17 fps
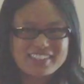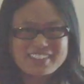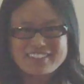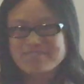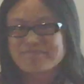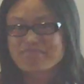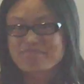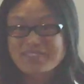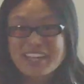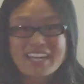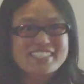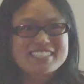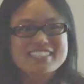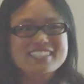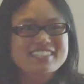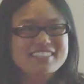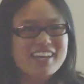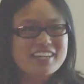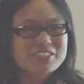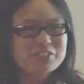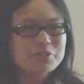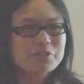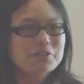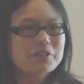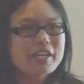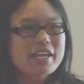the next Ignite
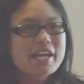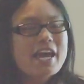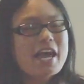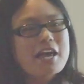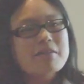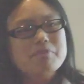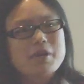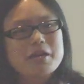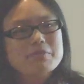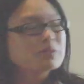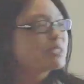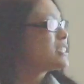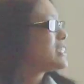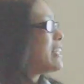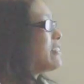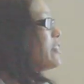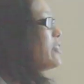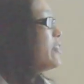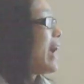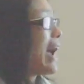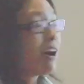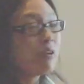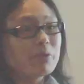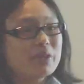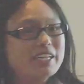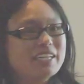talk and be able to tell you
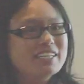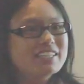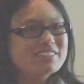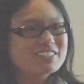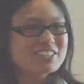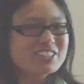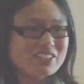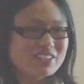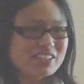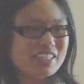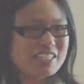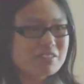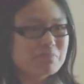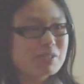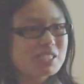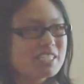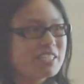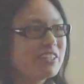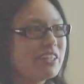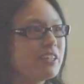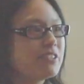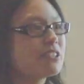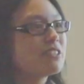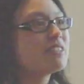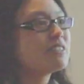how we took these materials,